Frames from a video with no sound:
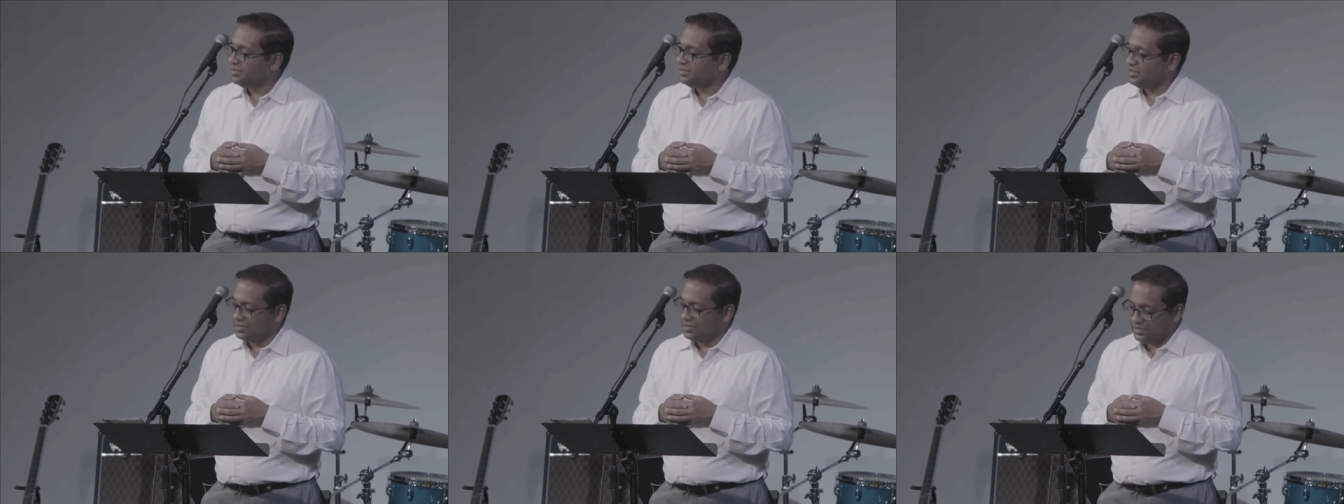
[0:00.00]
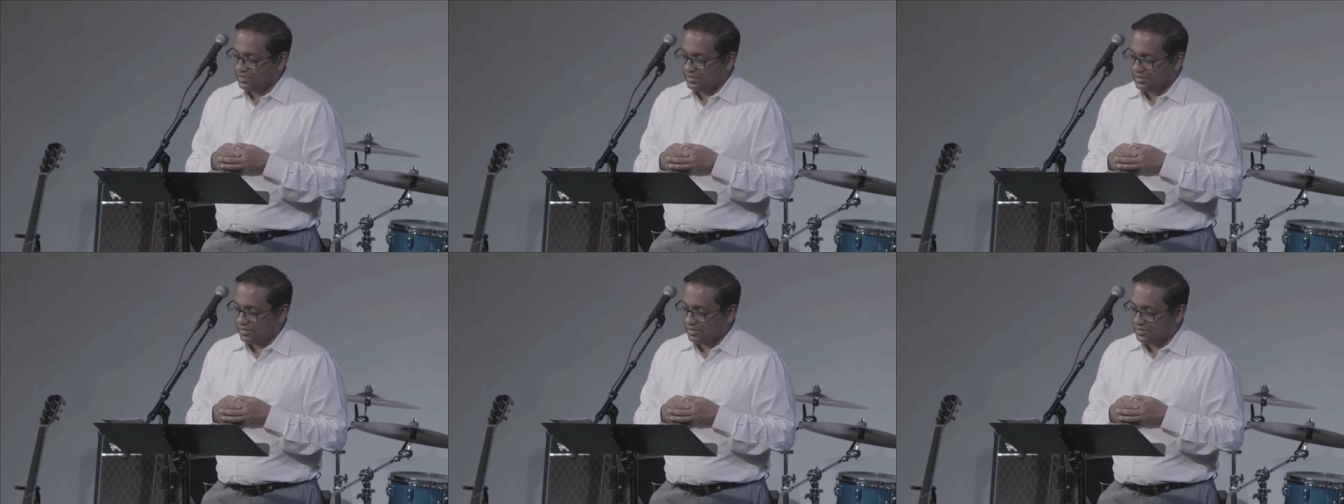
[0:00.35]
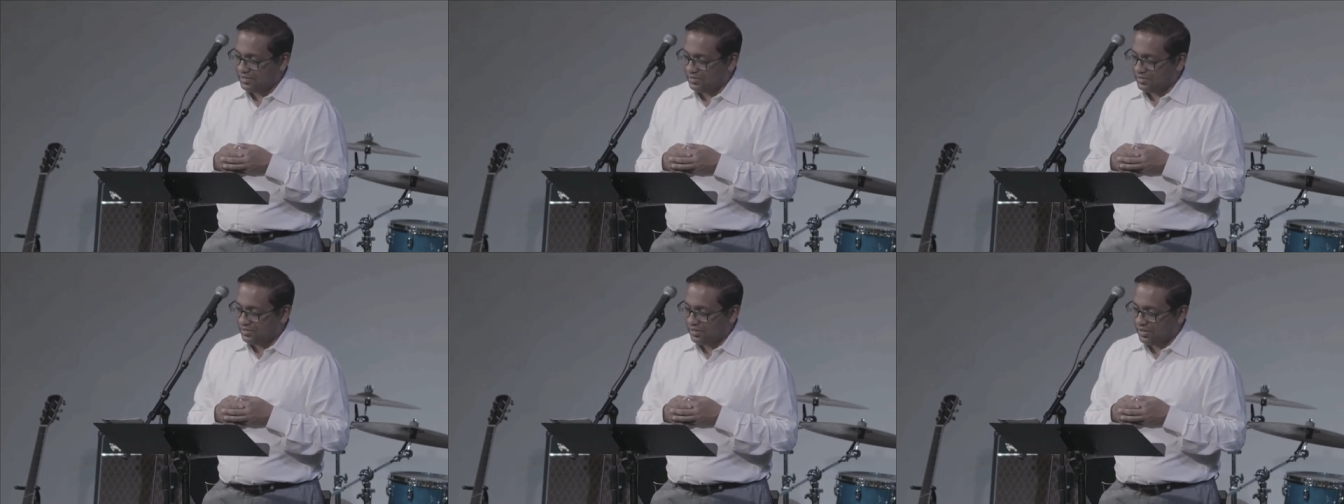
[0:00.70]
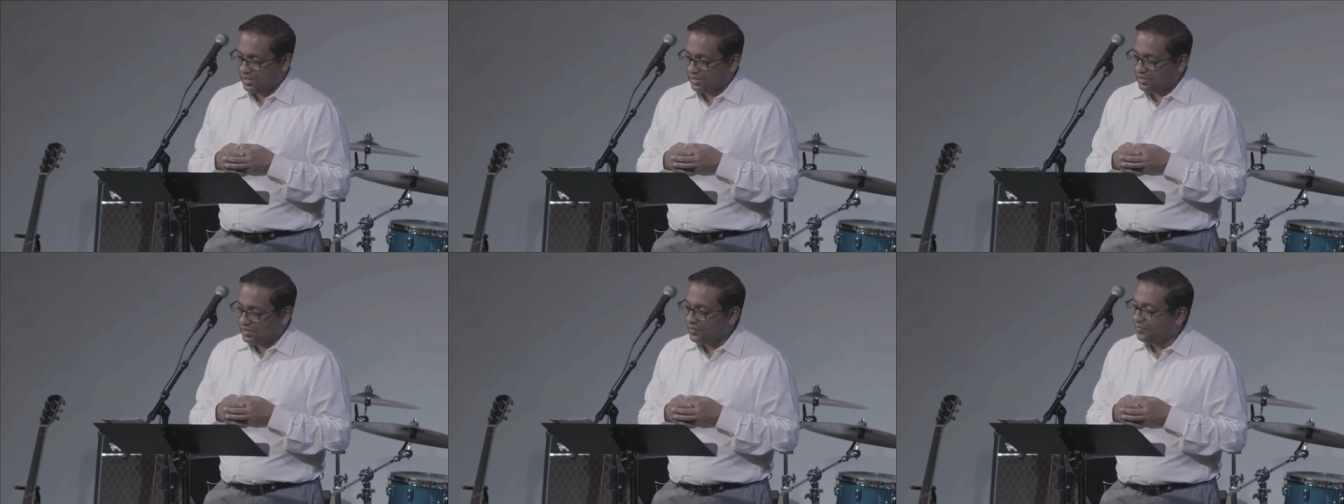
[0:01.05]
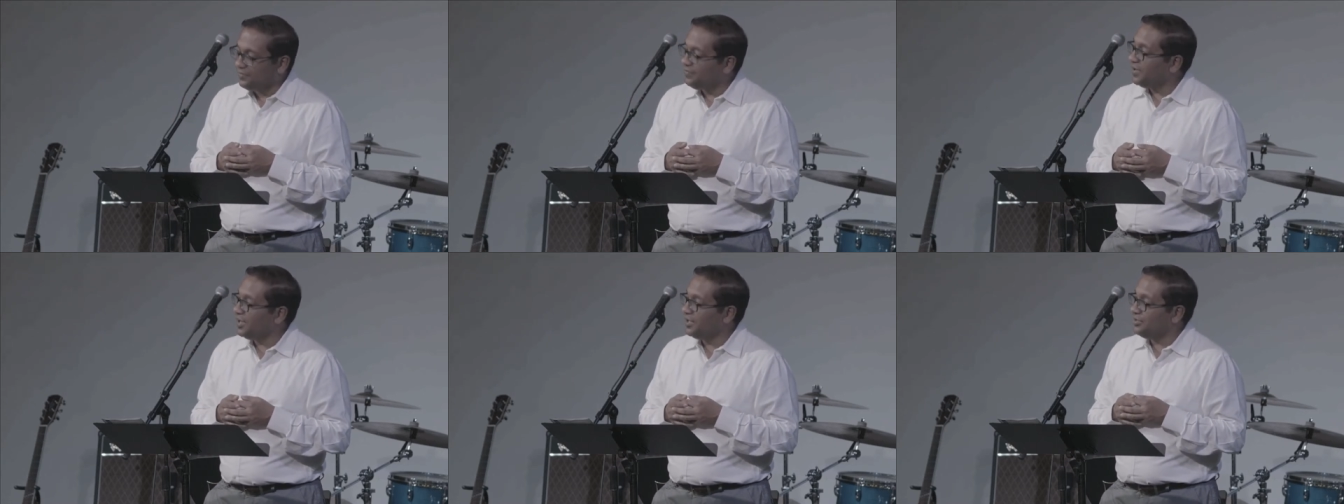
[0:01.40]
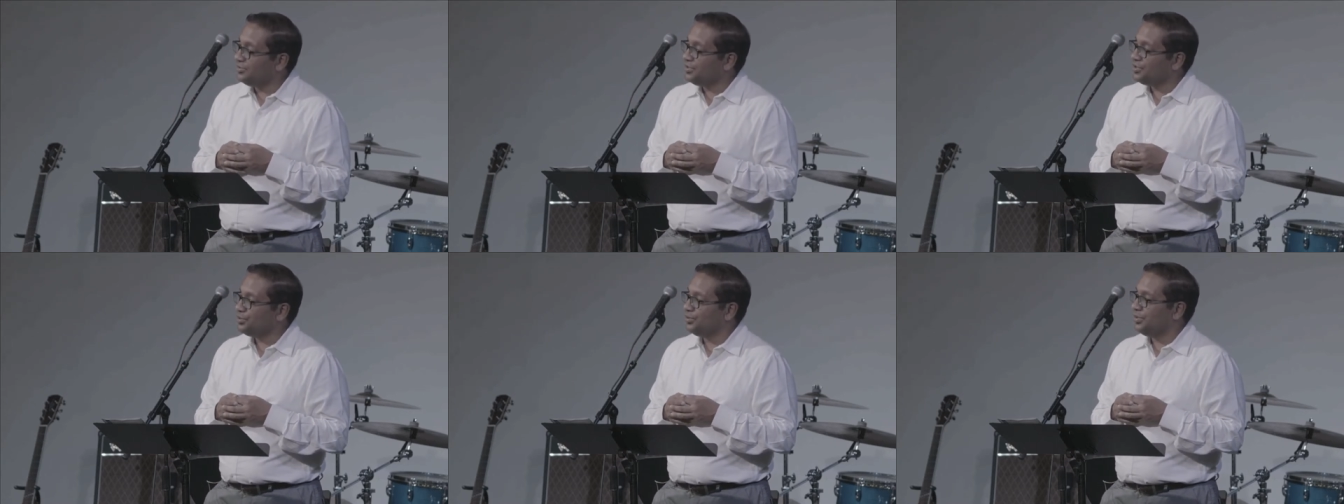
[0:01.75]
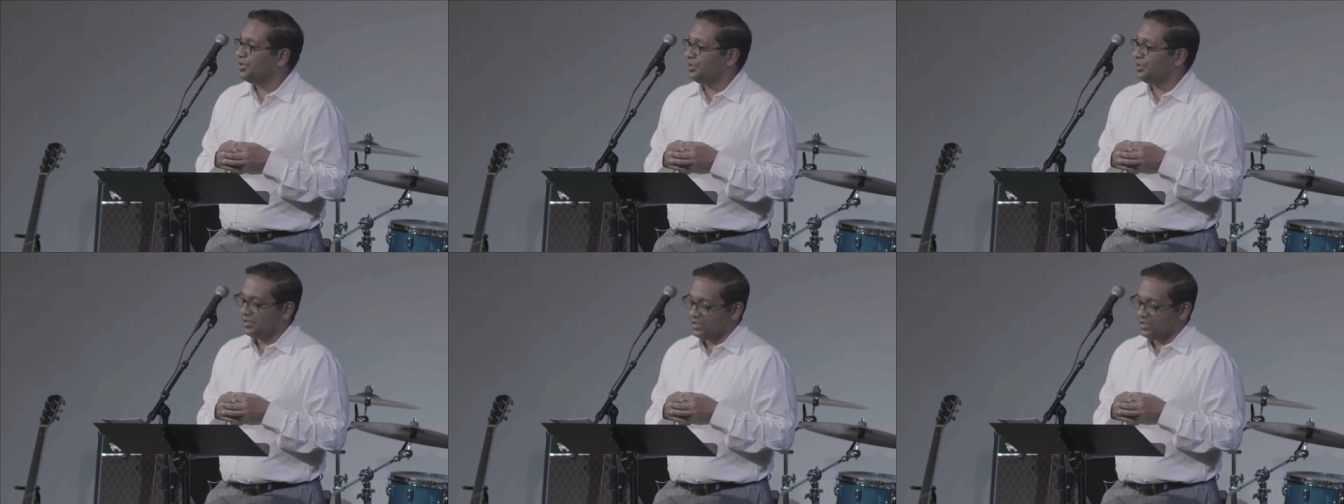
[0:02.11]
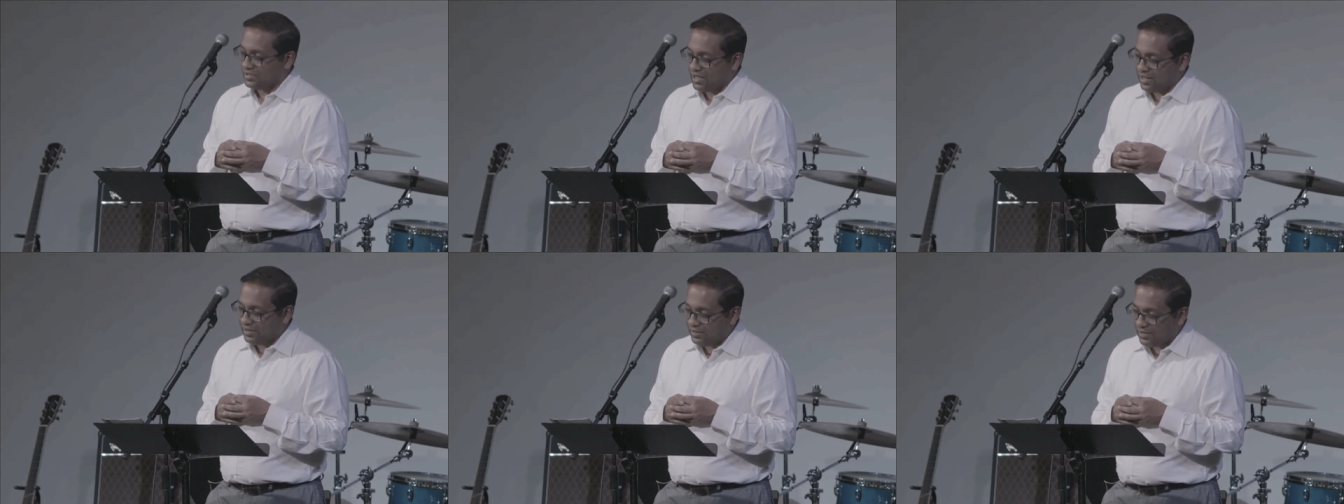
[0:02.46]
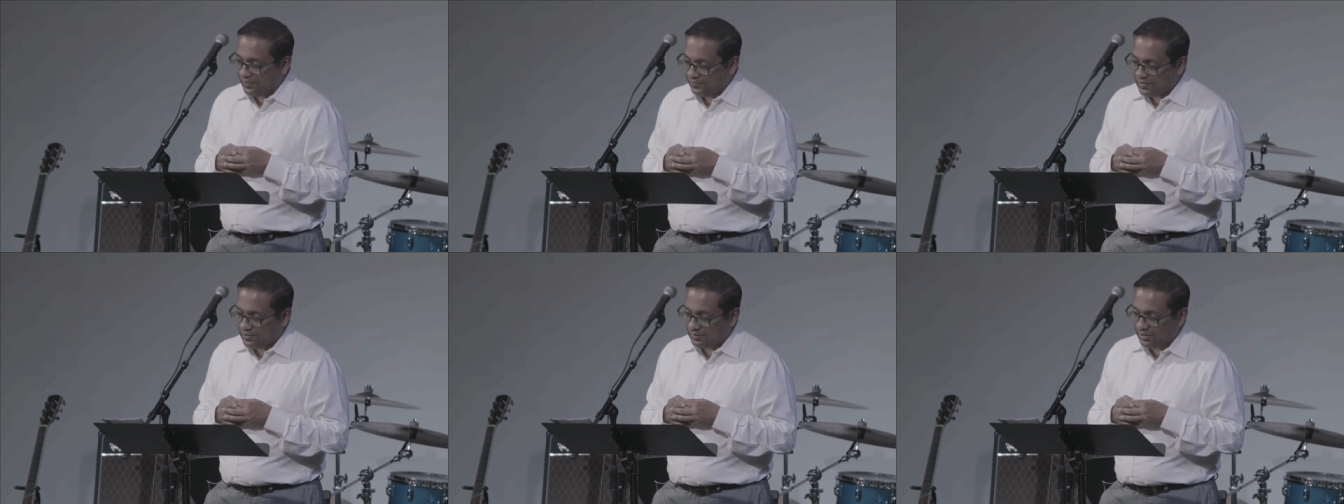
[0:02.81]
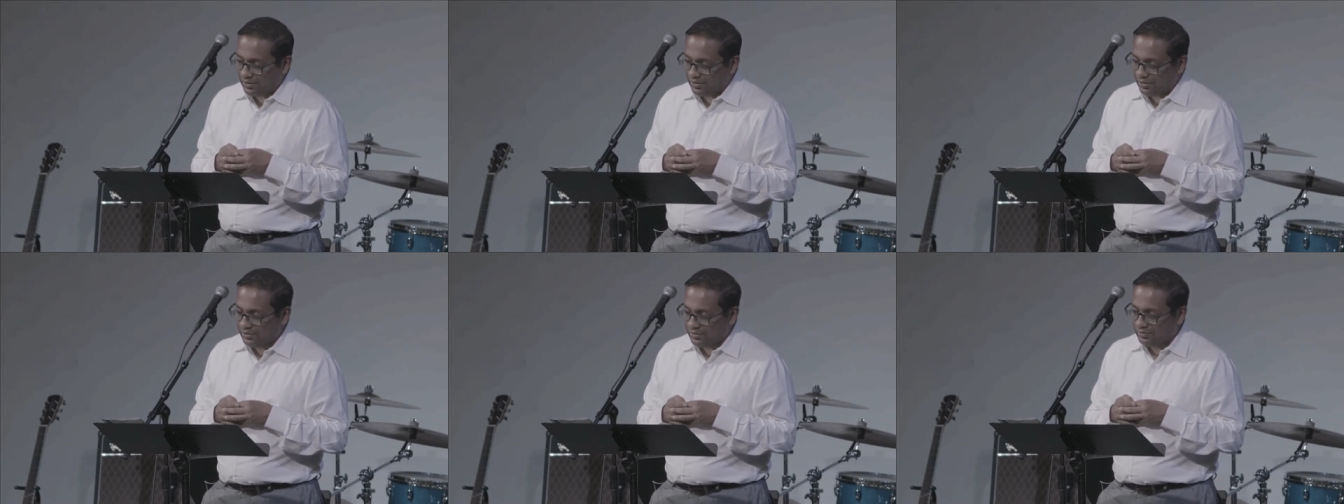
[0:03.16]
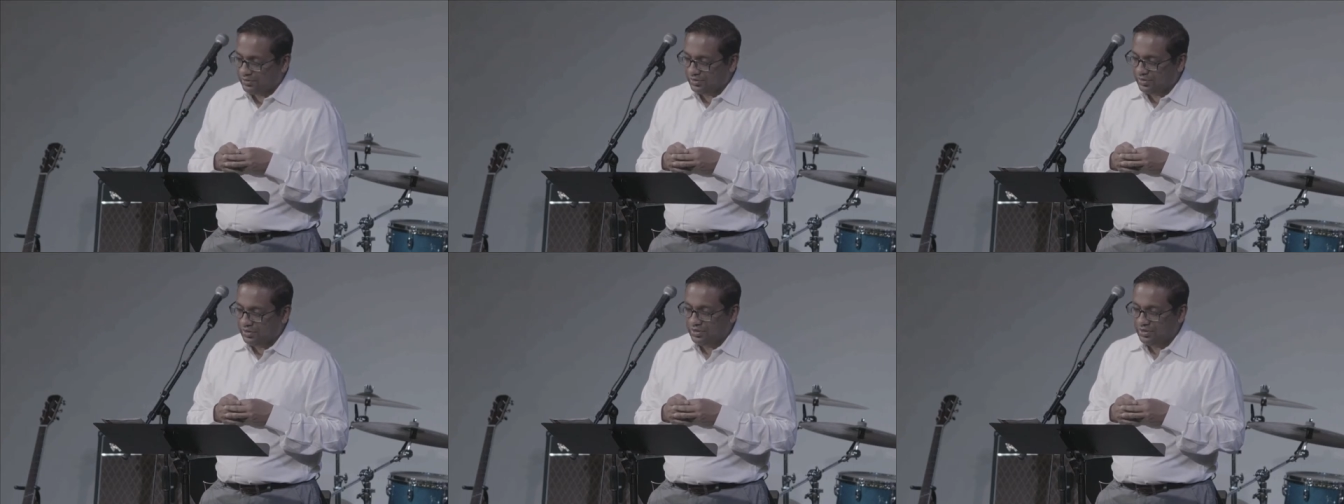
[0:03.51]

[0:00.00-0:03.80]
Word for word: Jesus says here that the Father is with him and has not left him alone.